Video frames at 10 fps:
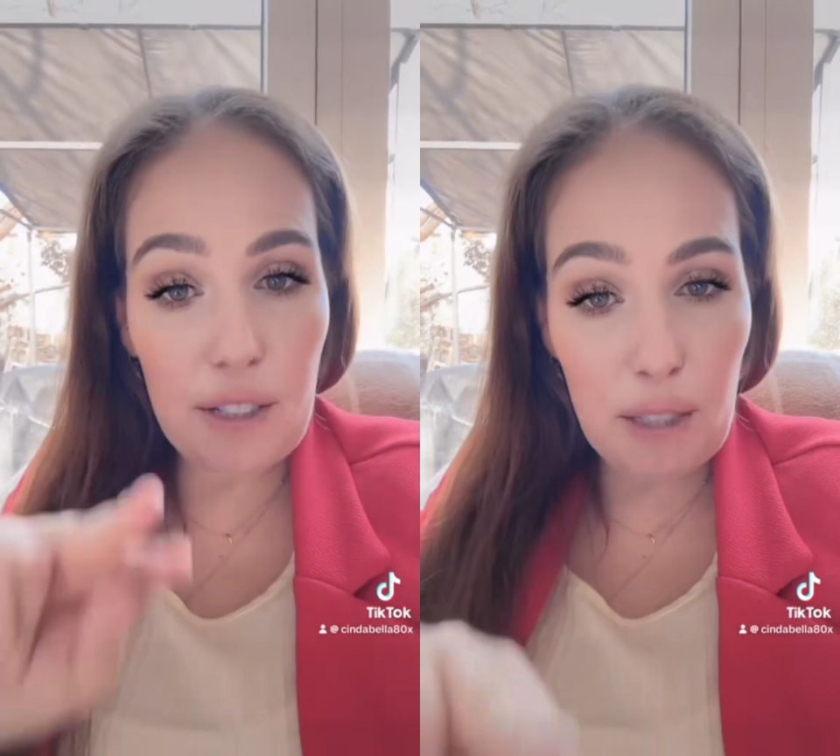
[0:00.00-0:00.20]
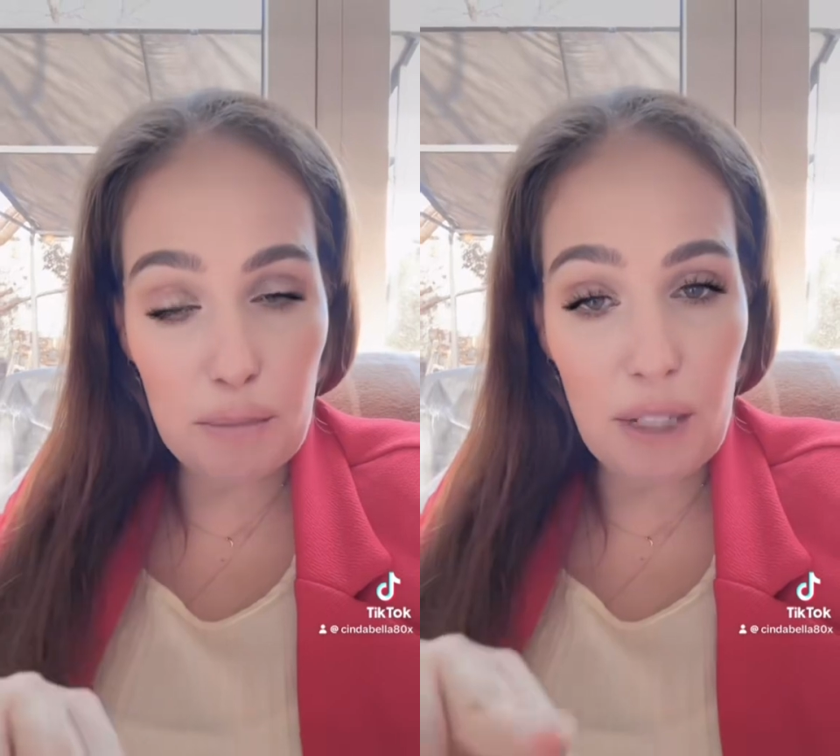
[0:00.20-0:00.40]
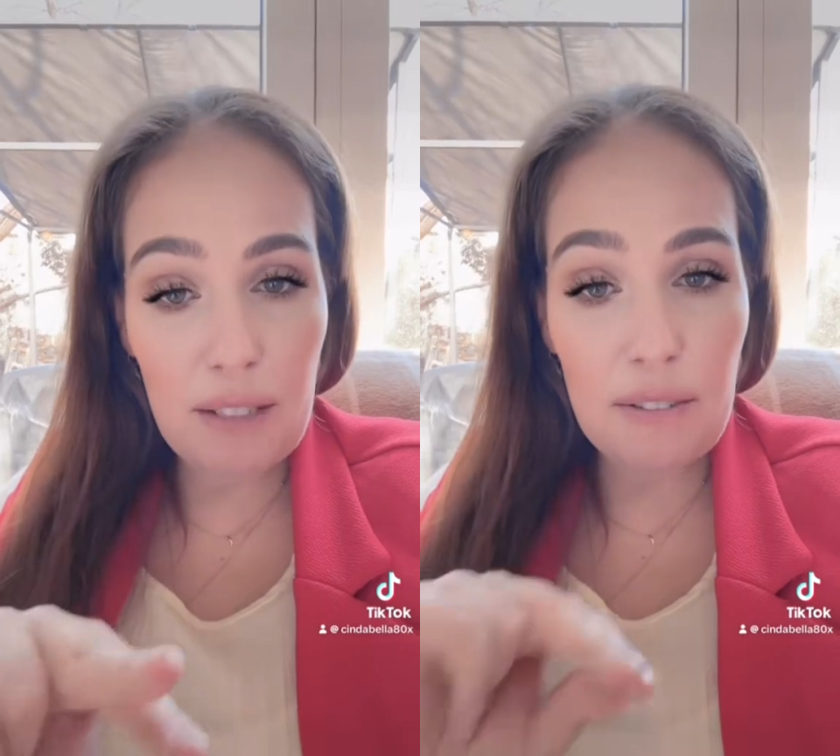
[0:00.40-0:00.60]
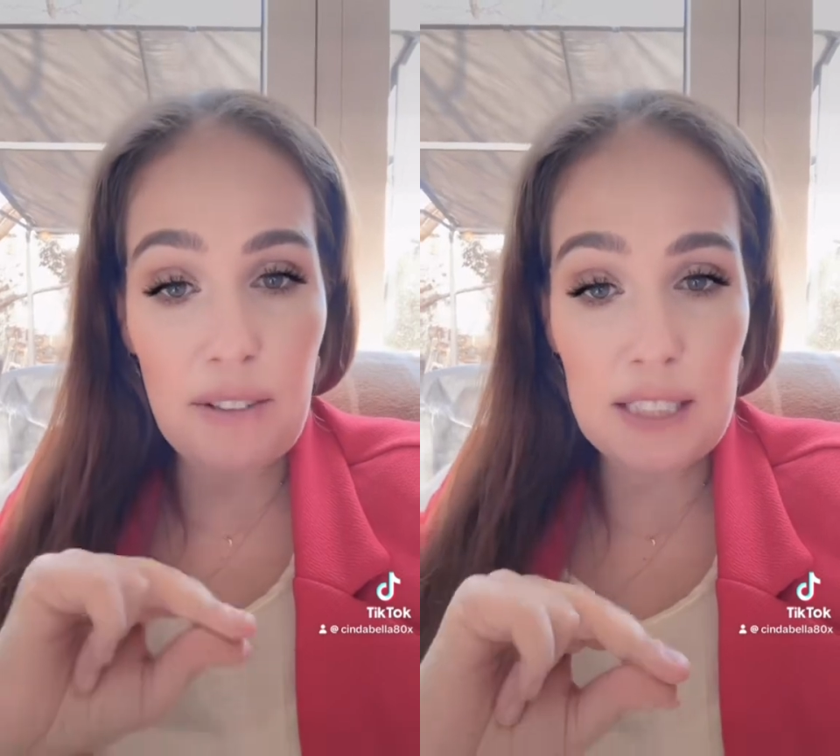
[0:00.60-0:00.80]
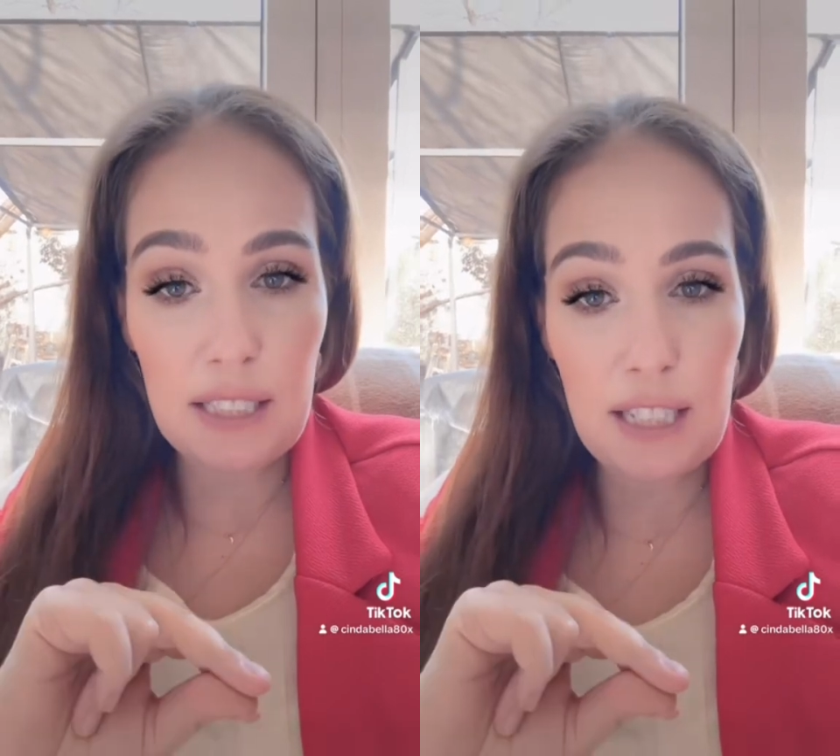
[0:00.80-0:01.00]
your private
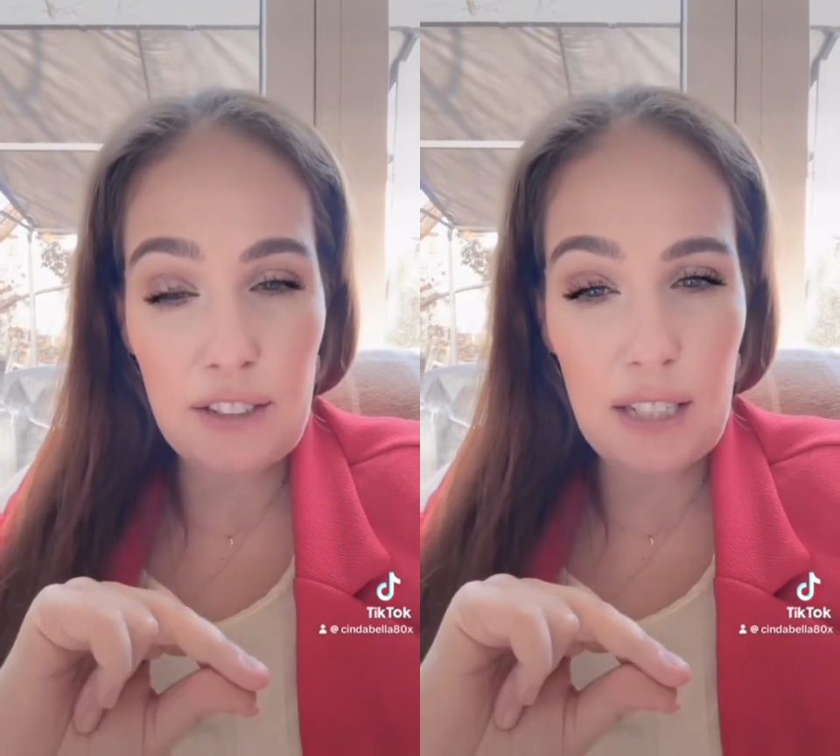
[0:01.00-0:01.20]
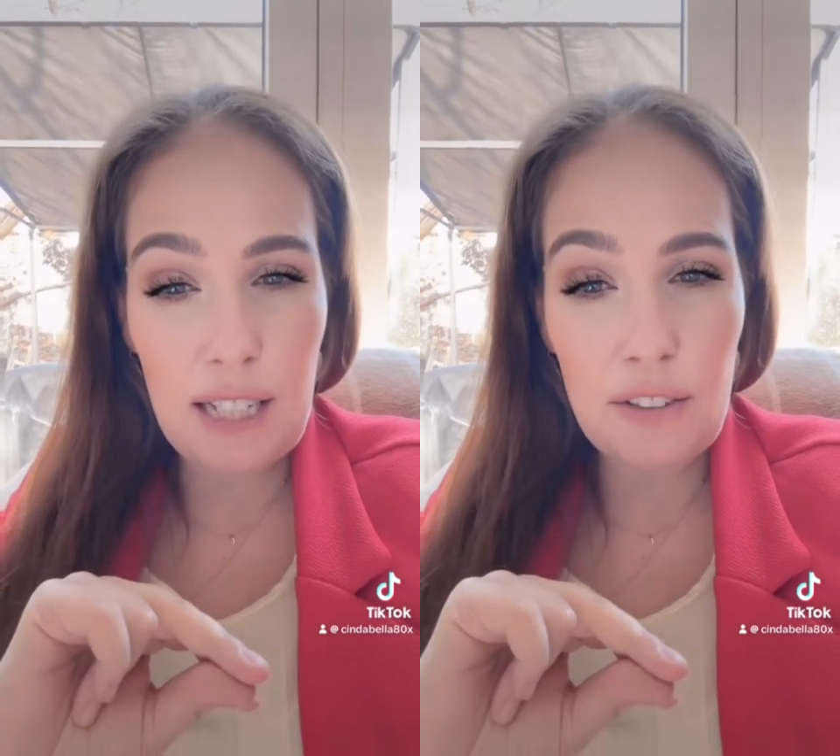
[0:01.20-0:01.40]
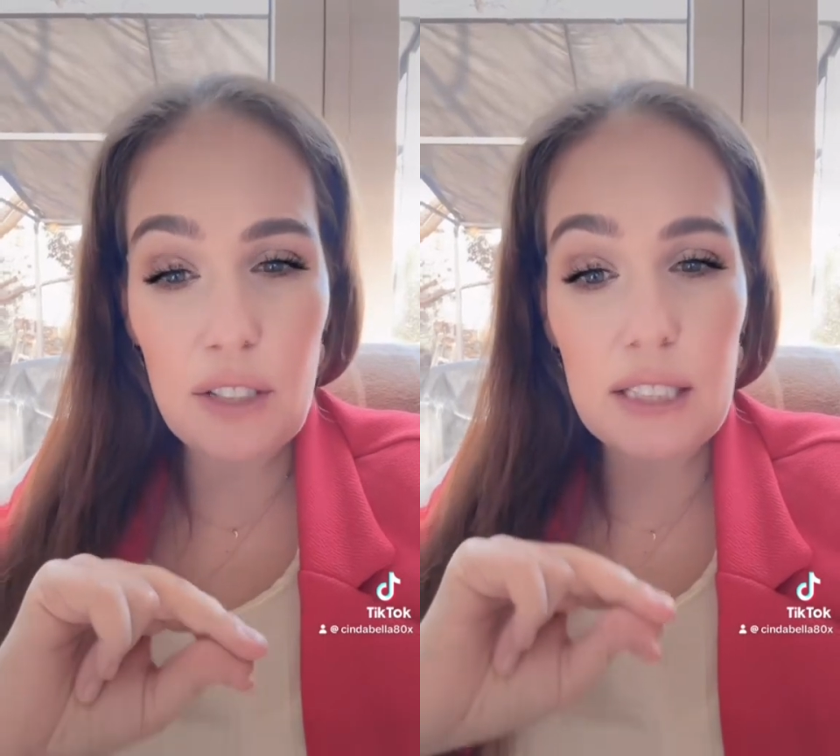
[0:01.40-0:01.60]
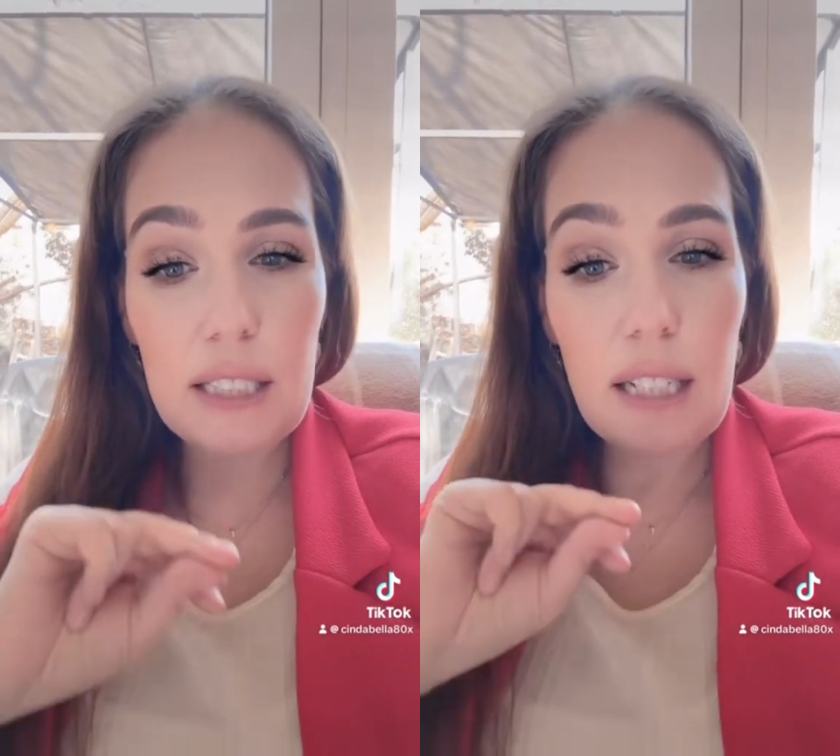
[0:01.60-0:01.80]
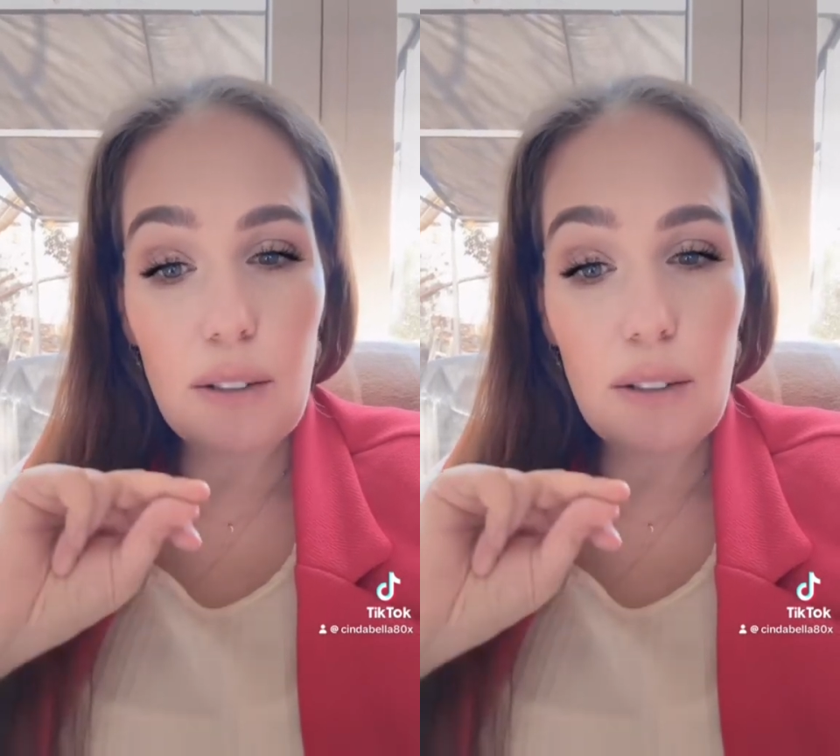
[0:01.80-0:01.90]
residential address